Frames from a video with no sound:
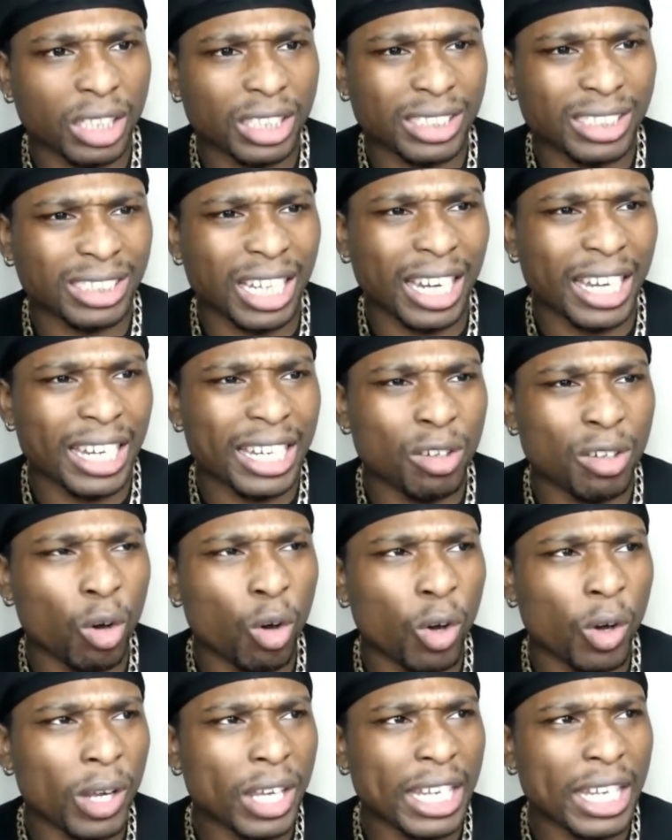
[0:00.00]
something,
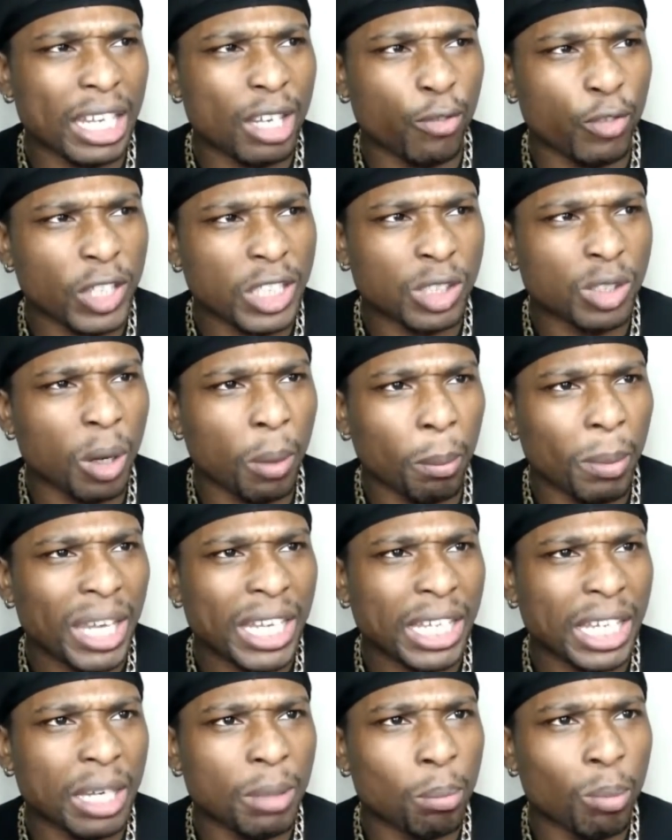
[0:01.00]
or if he's not
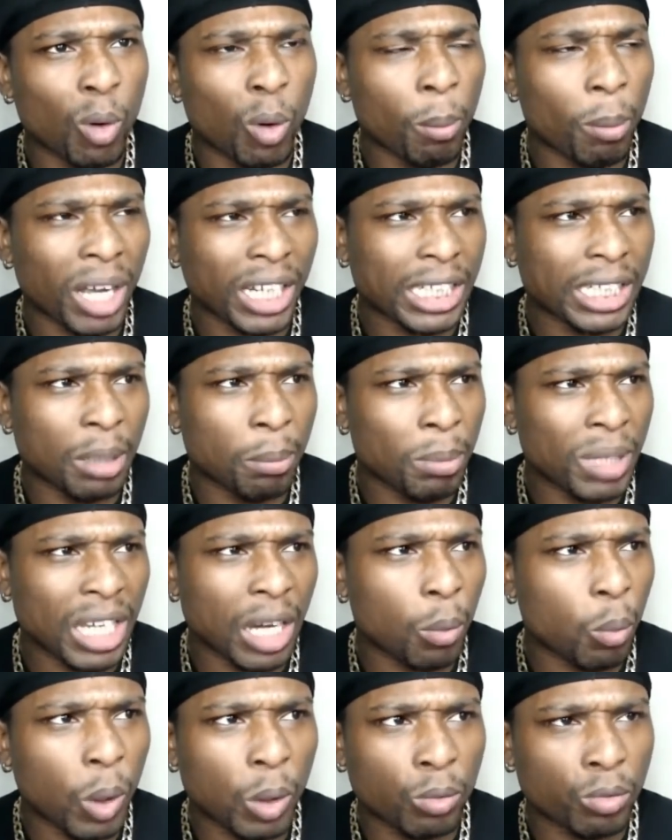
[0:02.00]
making more money than me,
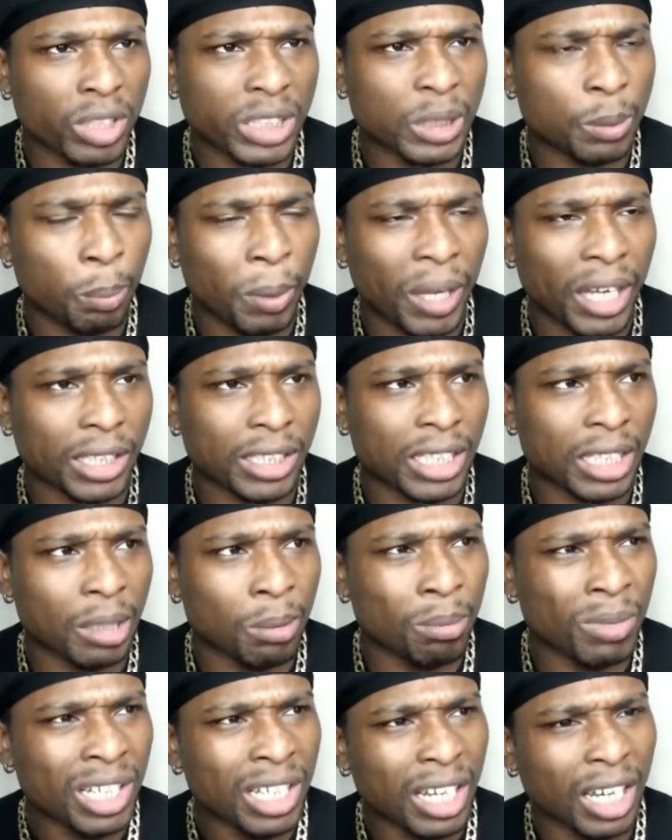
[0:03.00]
I won't respect
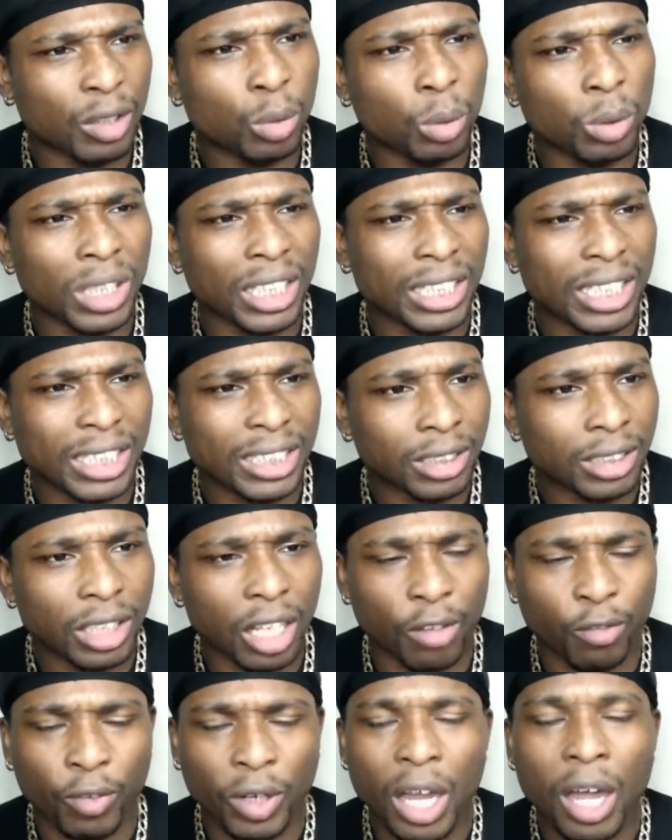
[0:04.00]
him," and all of this
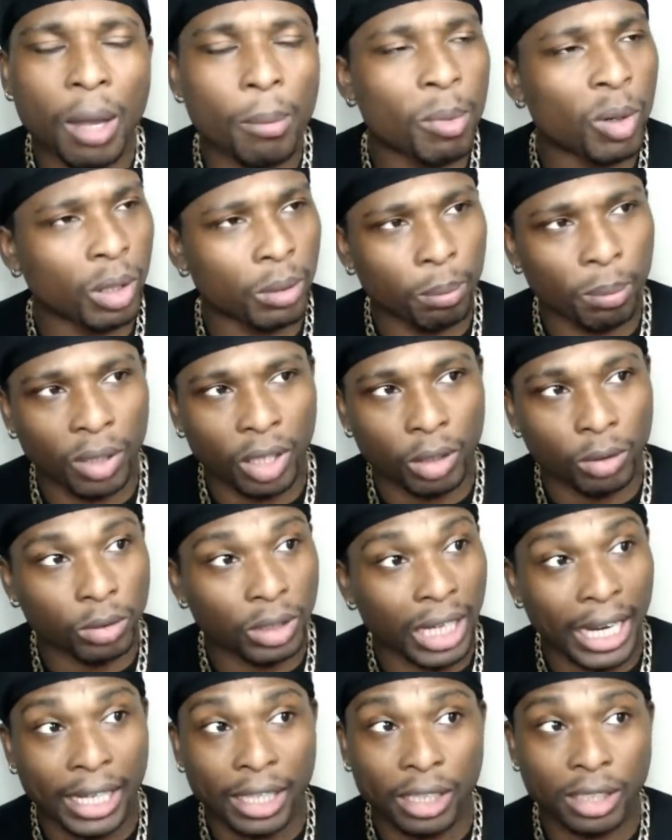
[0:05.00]
stuff. Come on, bro.
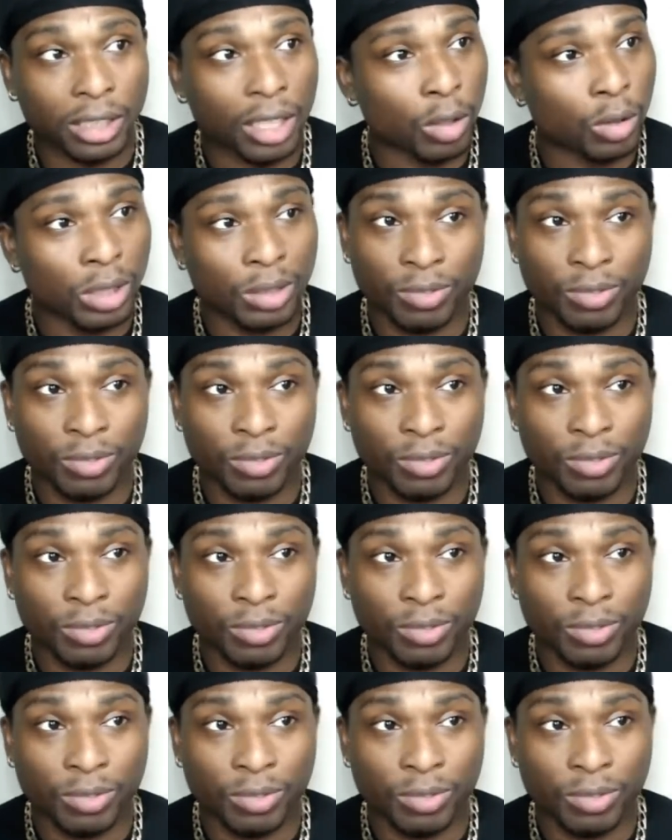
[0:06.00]
Like, don't.